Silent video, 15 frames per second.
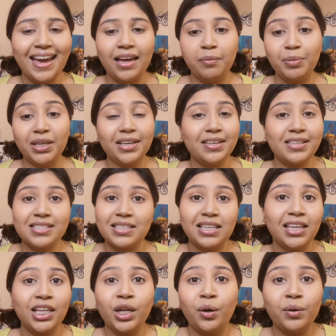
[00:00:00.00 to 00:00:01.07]
and because,
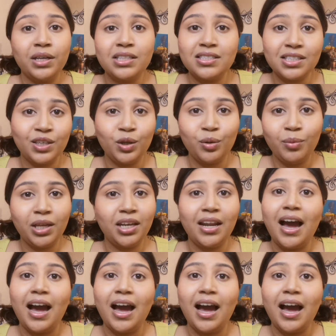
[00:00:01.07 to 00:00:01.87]
it's human.